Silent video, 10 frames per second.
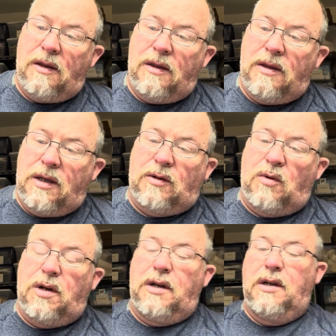This
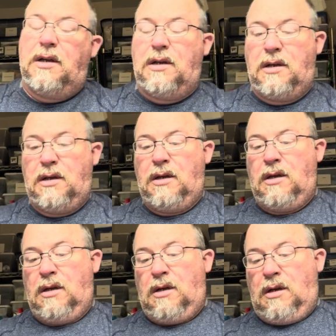one
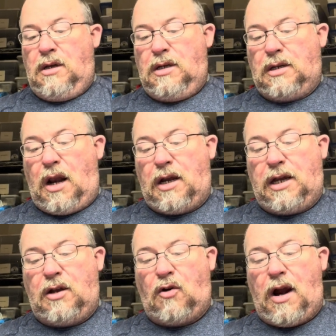is a
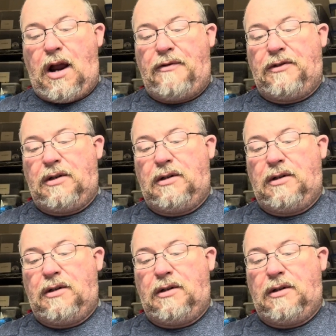Lucky Craft.